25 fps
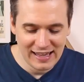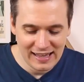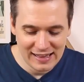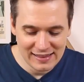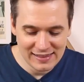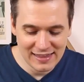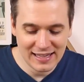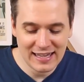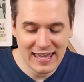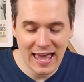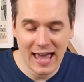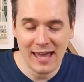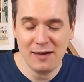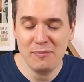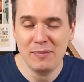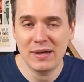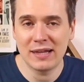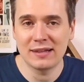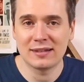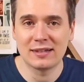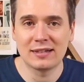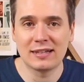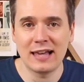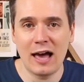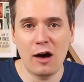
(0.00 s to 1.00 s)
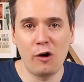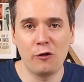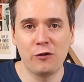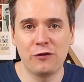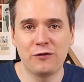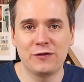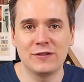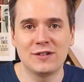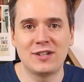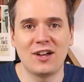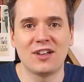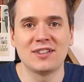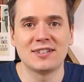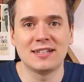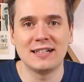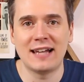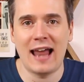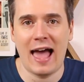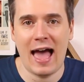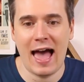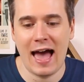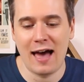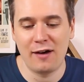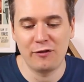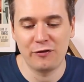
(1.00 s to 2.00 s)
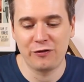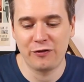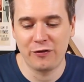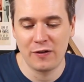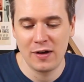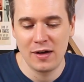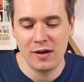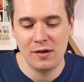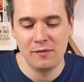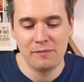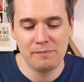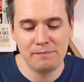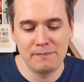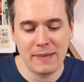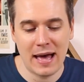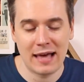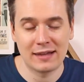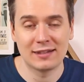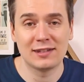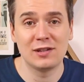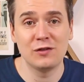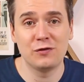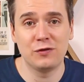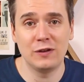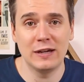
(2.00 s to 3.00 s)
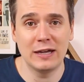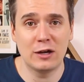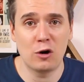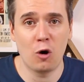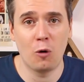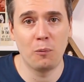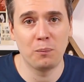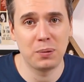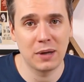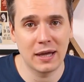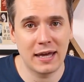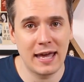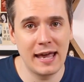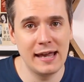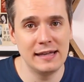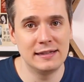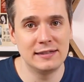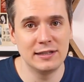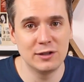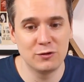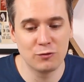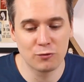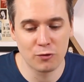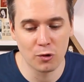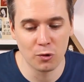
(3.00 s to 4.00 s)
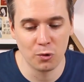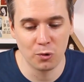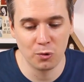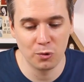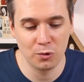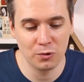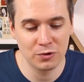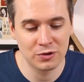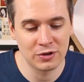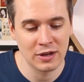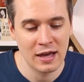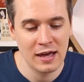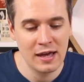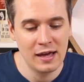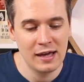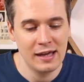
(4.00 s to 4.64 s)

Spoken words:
The game itself doesn't have massively complicated rules.